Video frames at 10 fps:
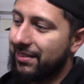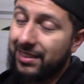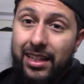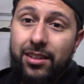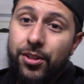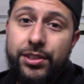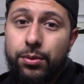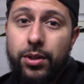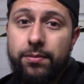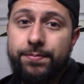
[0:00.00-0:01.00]
not the clutch I
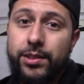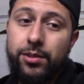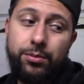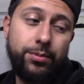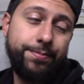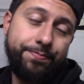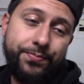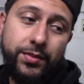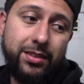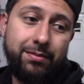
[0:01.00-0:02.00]
want. So
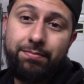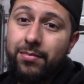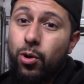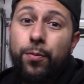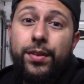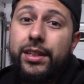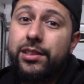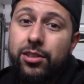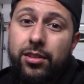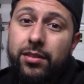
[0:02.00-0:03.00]
hopefully
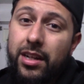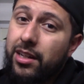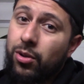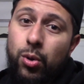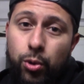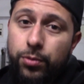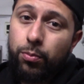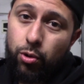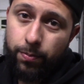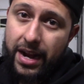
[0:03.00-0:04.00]
it's good. It'll hold
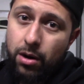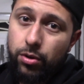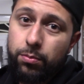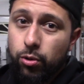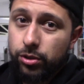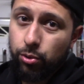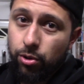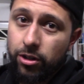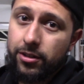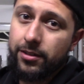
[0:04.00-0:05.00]
more power, more
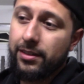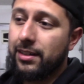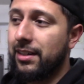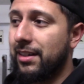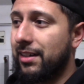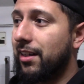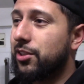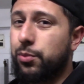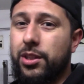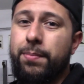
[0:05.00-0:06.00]
torque. I
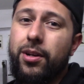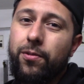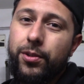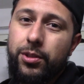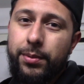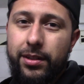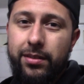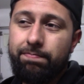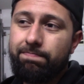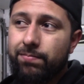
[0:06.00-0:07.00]
just want the pedal feel to be
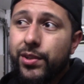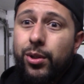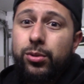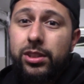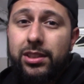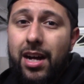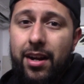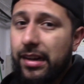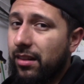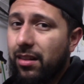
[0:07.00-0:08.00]
close to
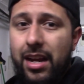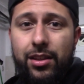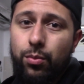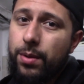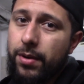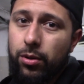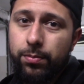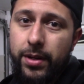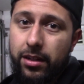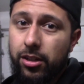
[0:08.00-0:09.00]
stock. I like the way
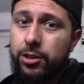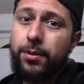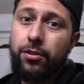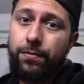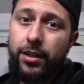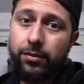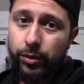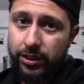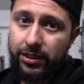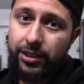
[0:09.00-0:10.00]
my clutch pedal felt
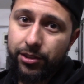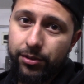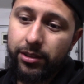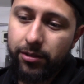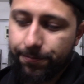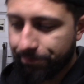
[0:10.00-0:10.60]
with the Stage 3, so